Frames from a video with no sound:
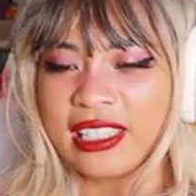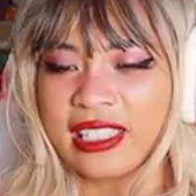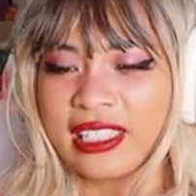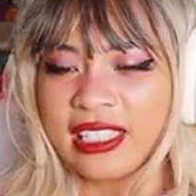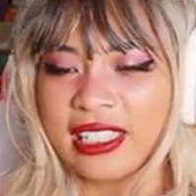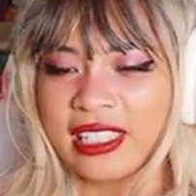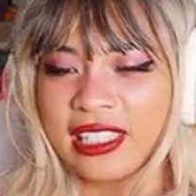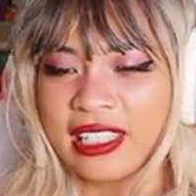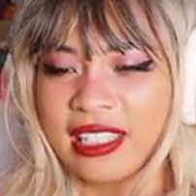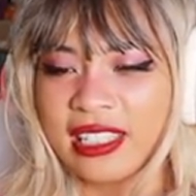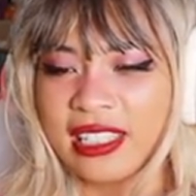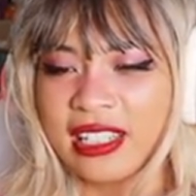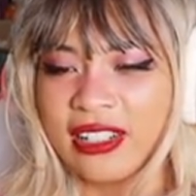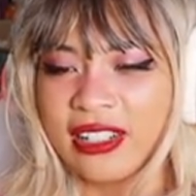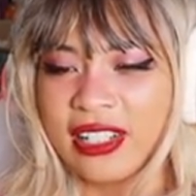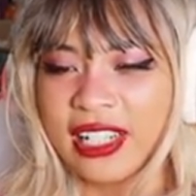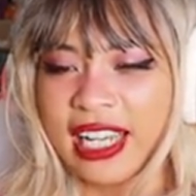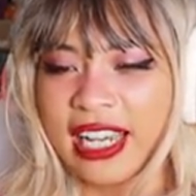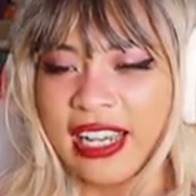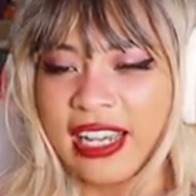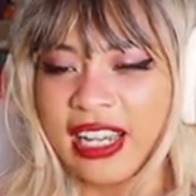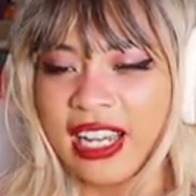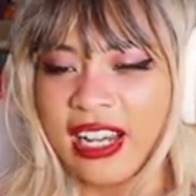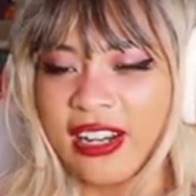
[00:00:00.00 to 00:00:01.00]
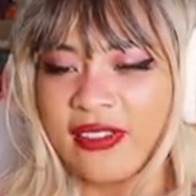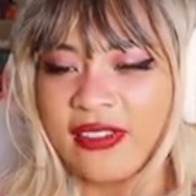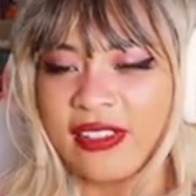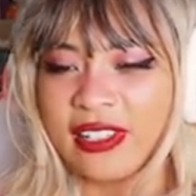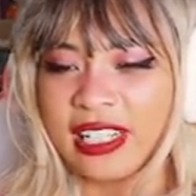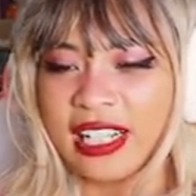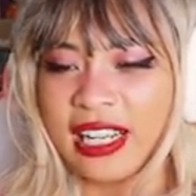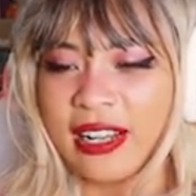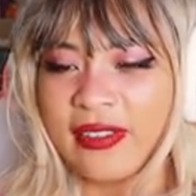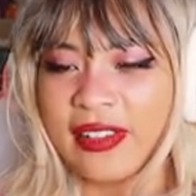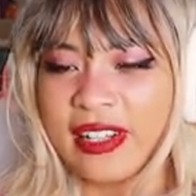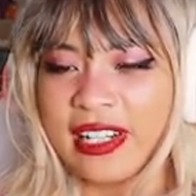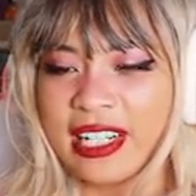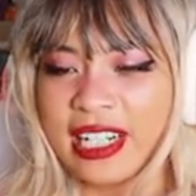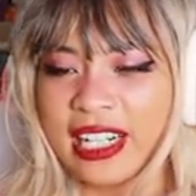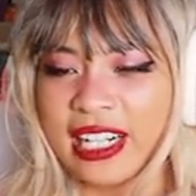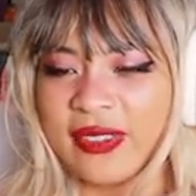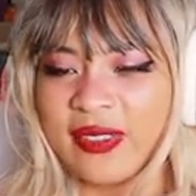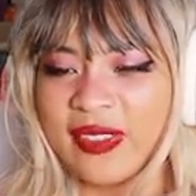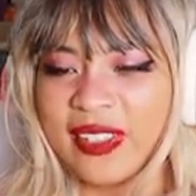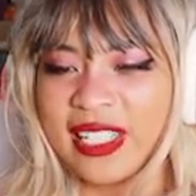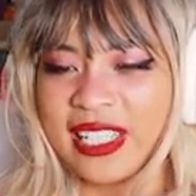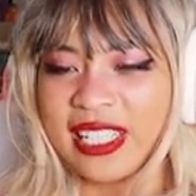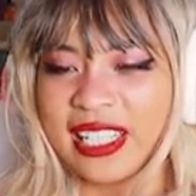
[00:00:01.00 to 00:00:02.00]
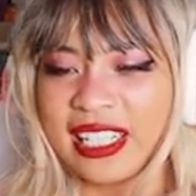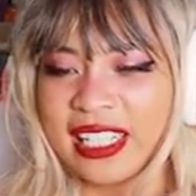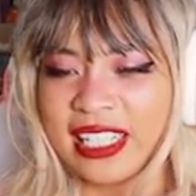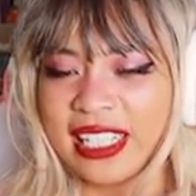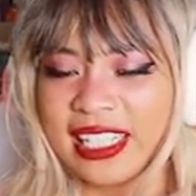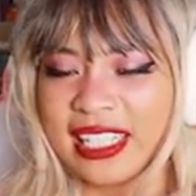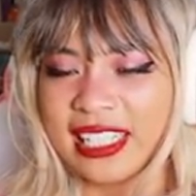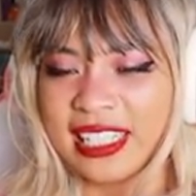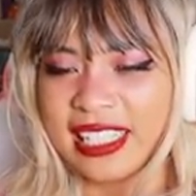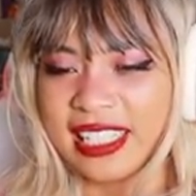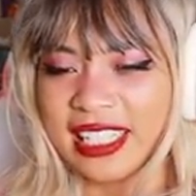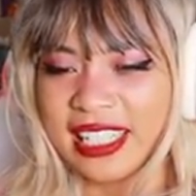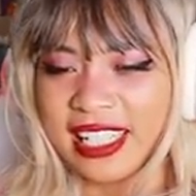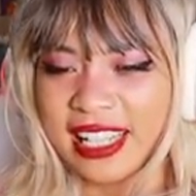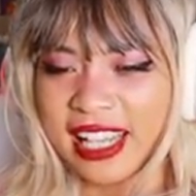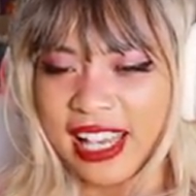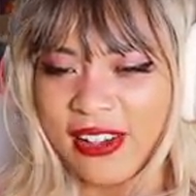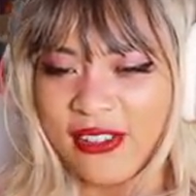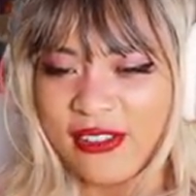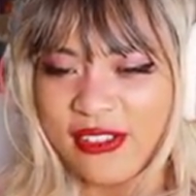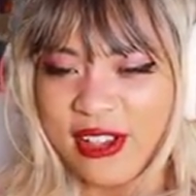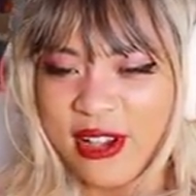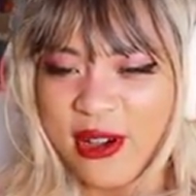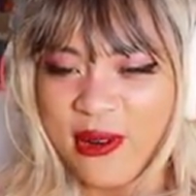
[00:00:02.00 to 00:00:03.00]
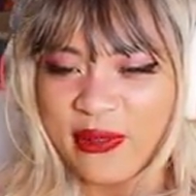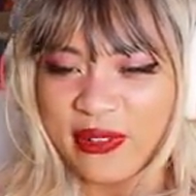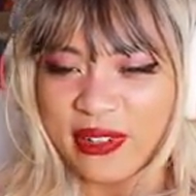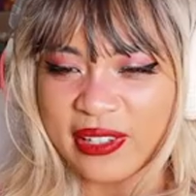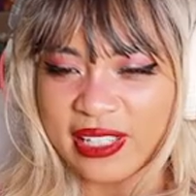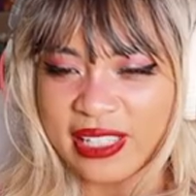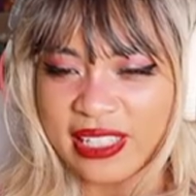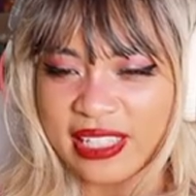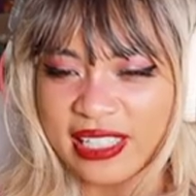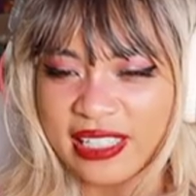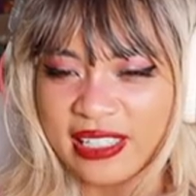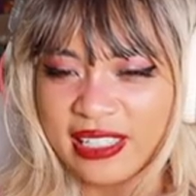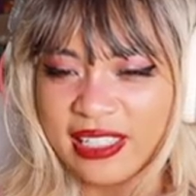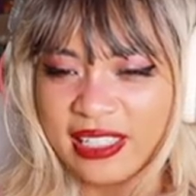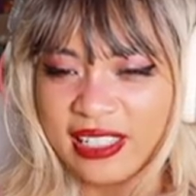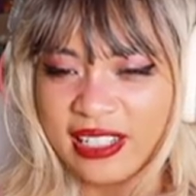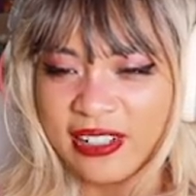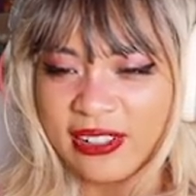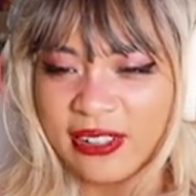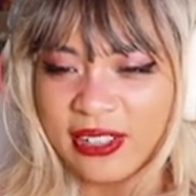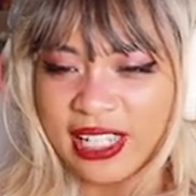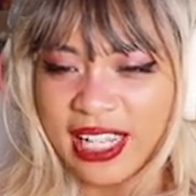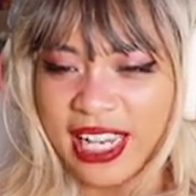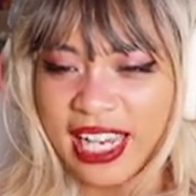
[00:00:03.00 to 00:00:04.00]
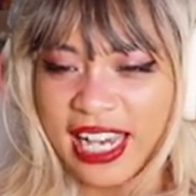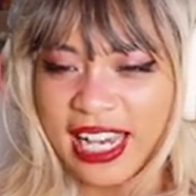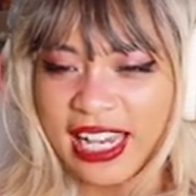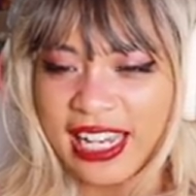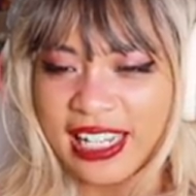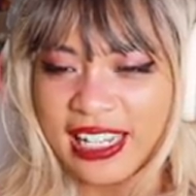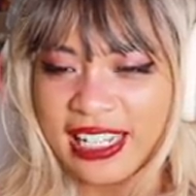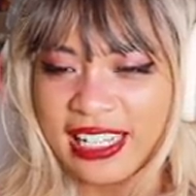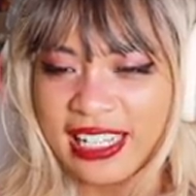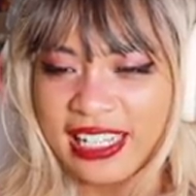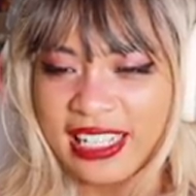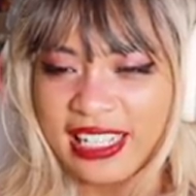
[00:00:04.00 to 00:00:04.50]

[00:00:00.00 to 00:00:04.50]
Hurry, hurry! Okay, Kevin, I'm here. It's an emergency. It's across town. Okay.